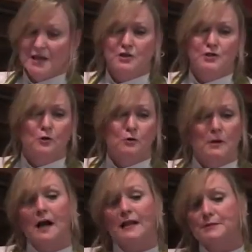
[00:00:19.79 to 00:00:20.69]
that show
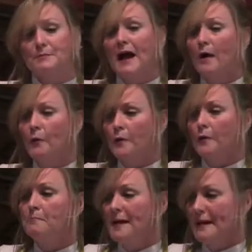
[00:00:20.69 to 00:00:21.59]
God's
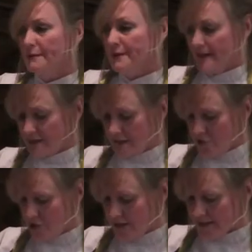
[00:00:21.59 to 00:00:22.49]
power manifest
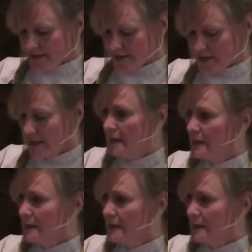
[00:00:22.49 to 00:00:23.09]
in Jesus.